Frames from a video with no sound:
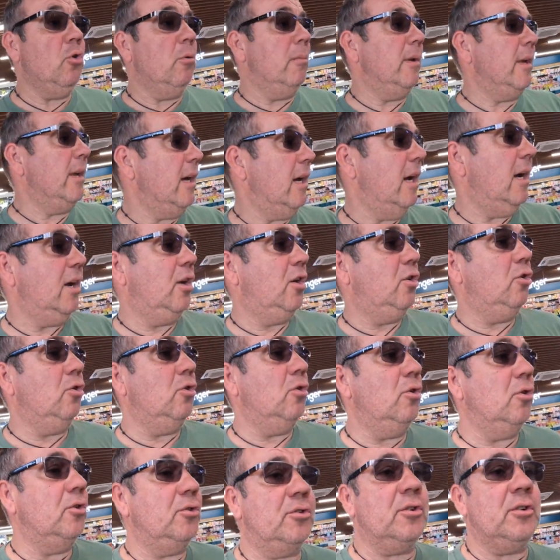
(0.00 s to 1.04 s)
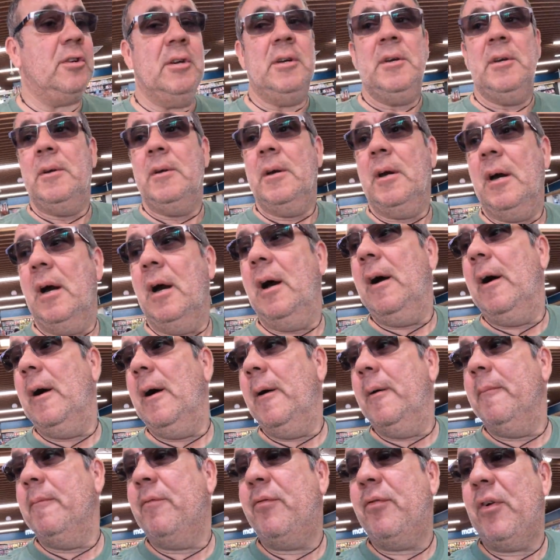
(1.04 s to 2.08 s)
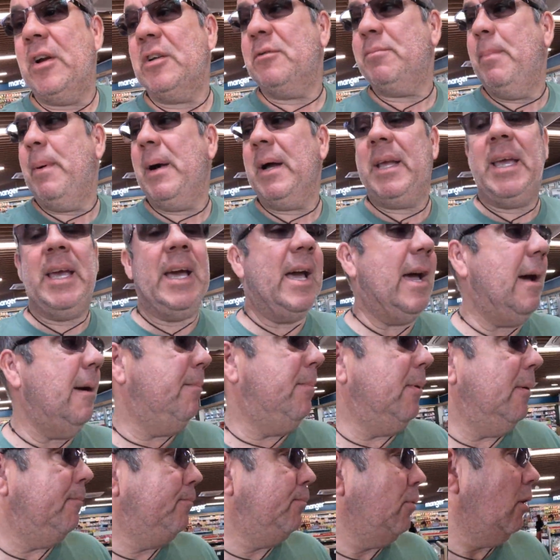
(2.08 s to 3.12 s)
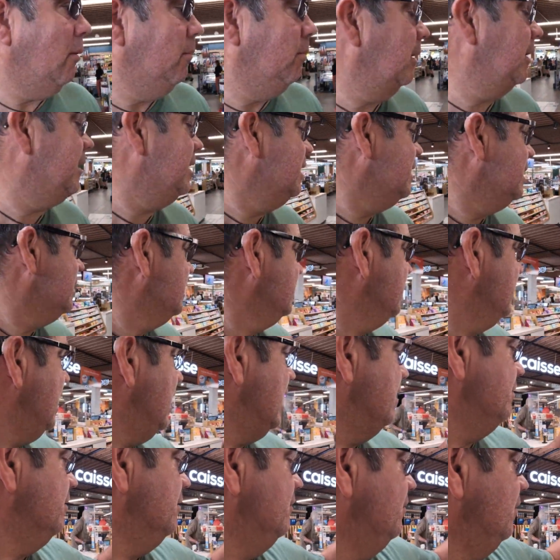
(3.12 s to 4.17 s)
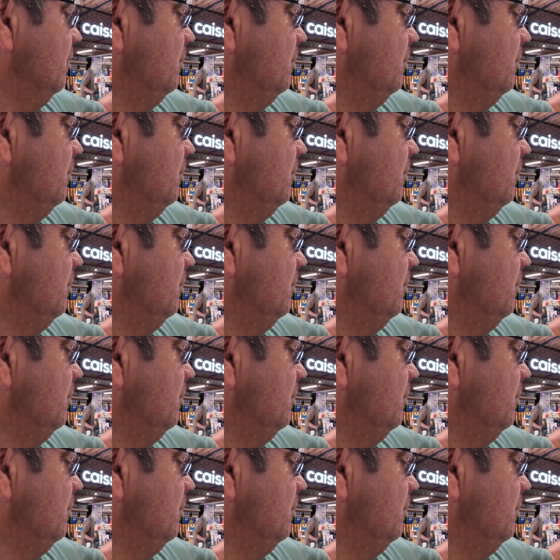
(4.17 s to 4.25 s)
normally get a good fresh baguette, but probably even